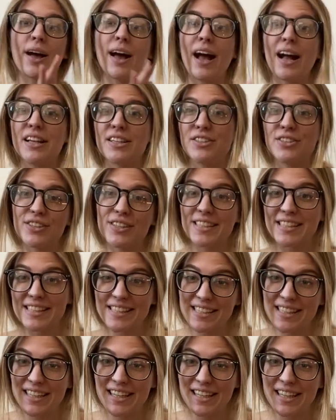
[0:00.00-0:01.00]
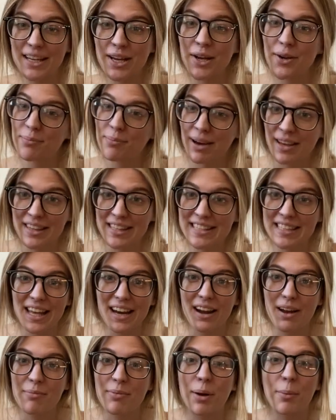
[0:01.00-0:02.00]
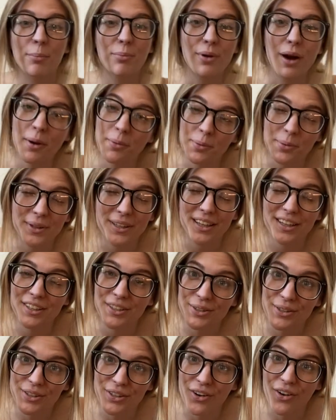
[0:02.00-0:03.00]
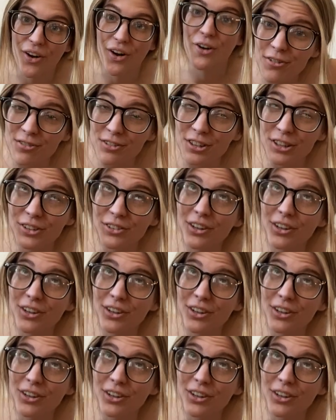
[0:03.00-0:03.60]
As you can see by the setup, I'm probably gonna do a little haul for you